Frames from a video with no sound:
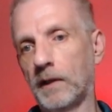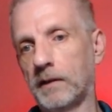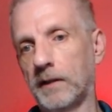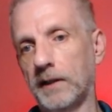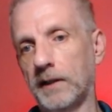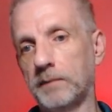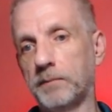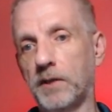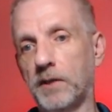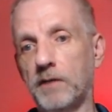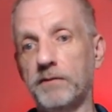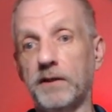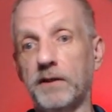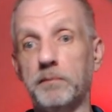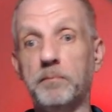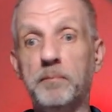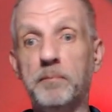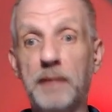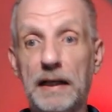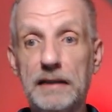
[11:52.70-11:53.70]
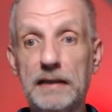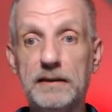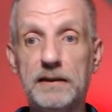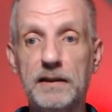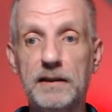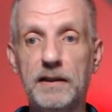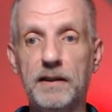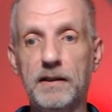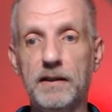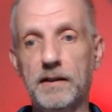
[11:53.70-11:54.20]
That's perfect. But
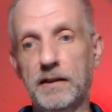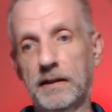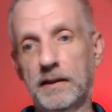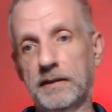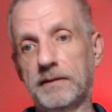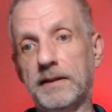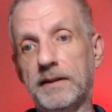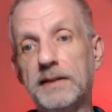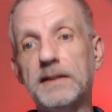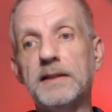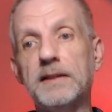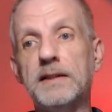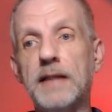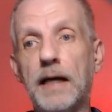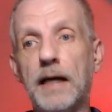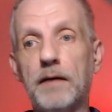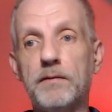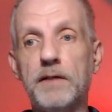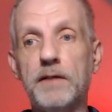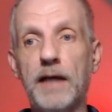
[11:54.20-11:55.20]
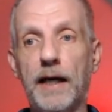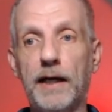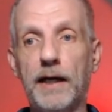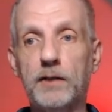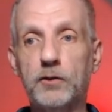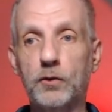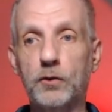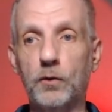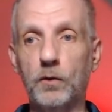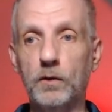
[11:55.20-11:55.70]
this is now the
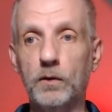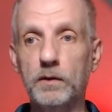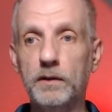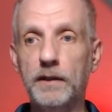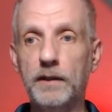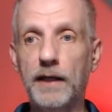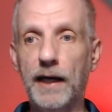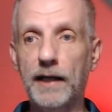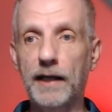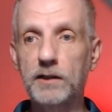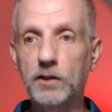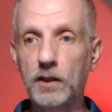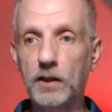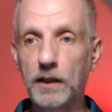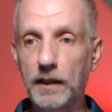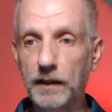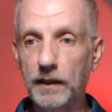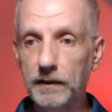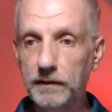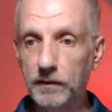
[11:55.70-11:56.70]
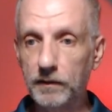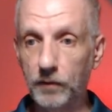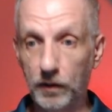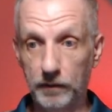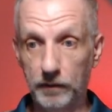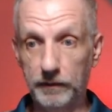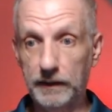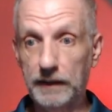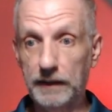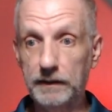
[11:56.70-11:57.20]
actual Angela,
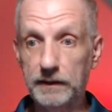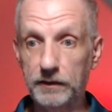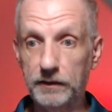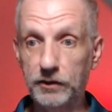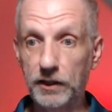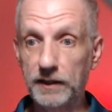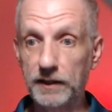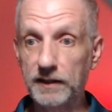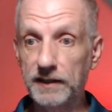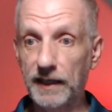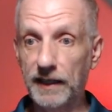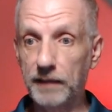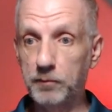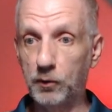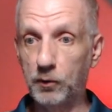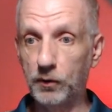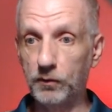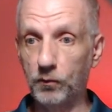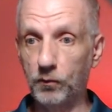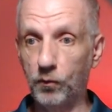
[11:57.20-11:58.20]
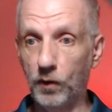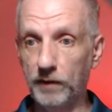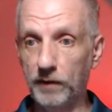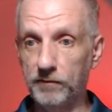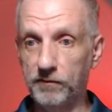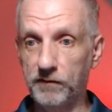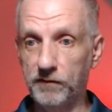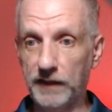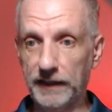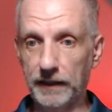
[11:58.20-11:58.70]
well, Genesis 8.1
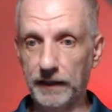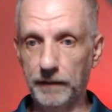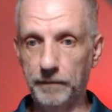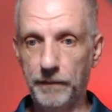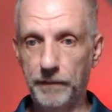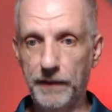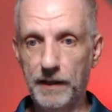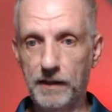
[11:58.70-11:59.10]
figure.